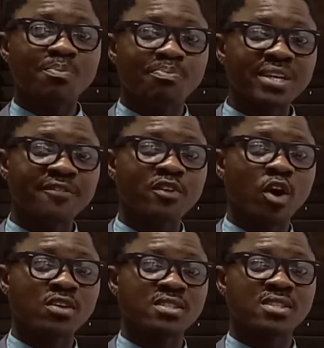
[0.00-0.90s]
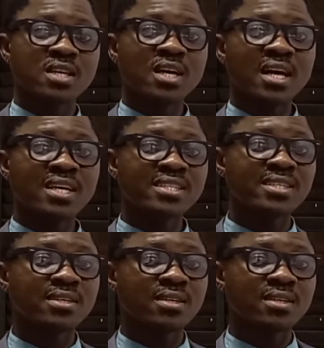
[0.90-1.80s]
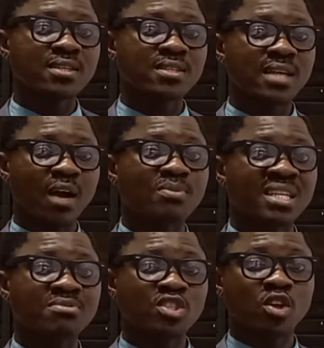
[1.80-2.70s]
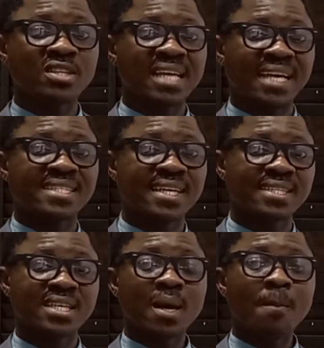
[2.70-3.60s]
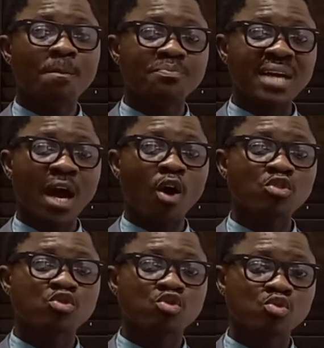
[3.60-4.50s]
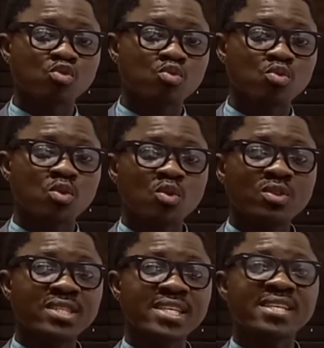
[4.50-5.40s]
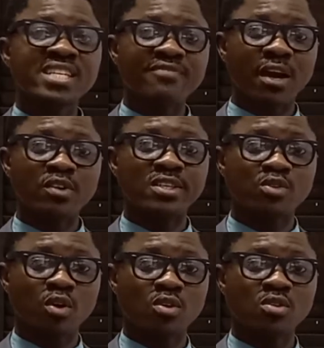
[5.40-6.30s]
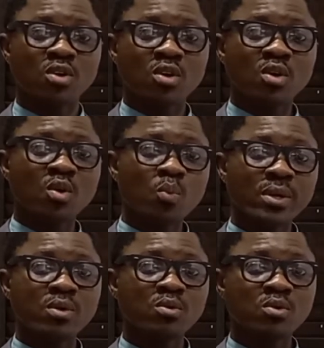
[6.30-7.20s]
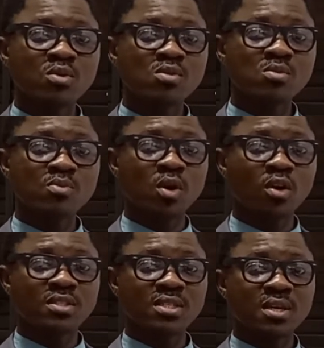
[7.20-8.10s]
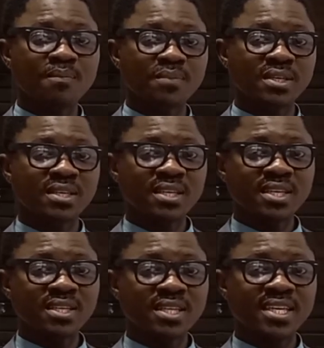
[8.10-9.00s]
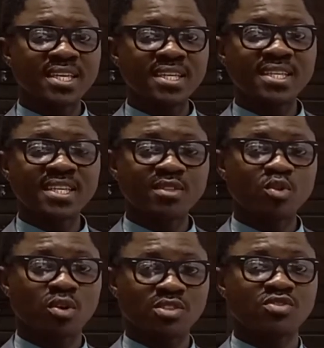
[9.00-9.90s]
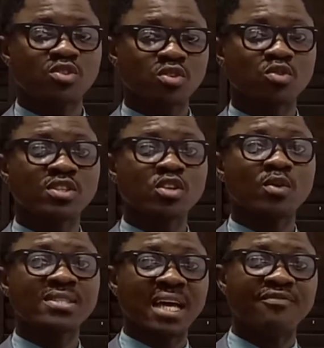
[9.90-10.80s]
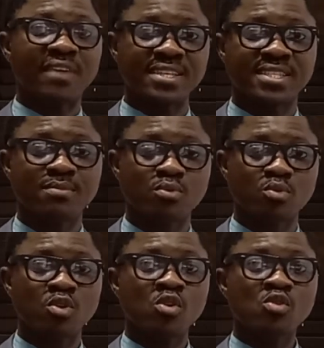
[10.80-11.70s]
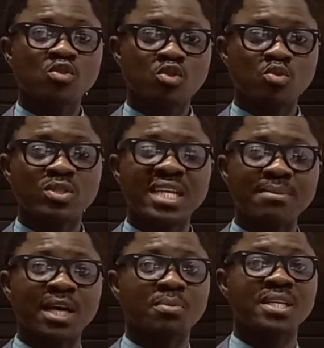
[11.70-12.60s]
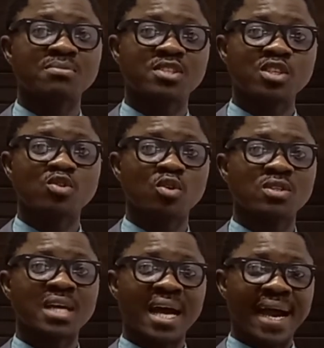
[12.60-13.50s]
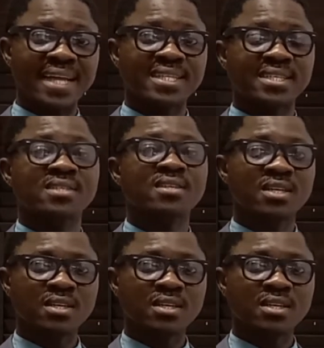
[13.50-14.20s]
previous accumulated depreciation on the asset prior to the revaluation will not be taken into consideration. So it's always advisable to debit the accumulated depreciation at the